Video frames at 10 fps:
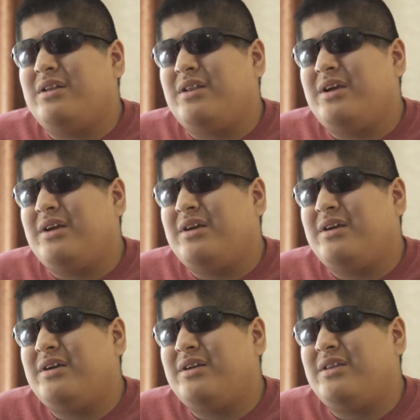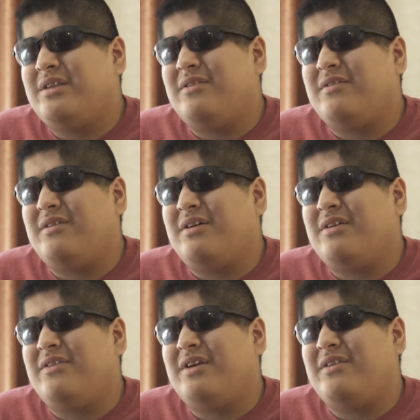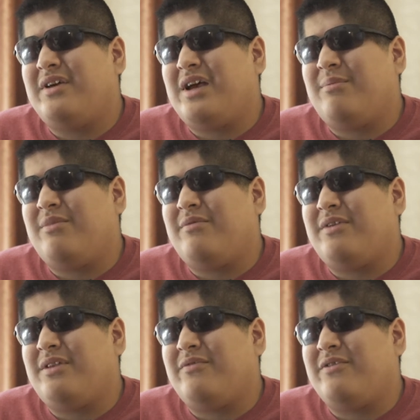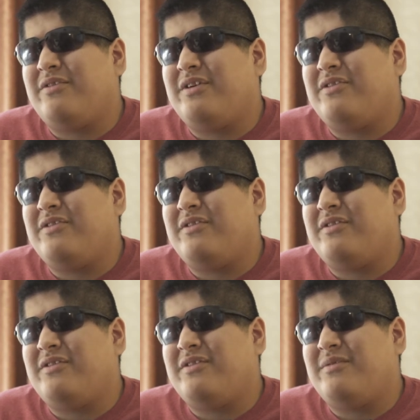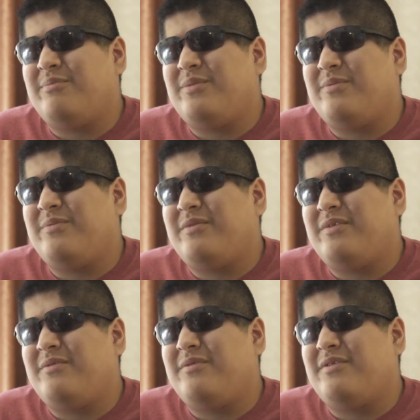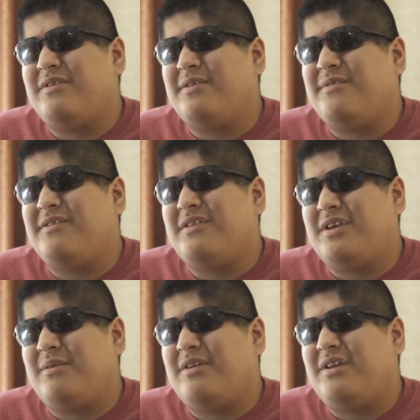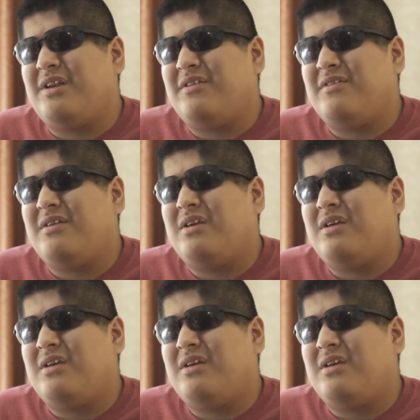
and like, there's a lot of things that happen within the First Nations reserves and the communities,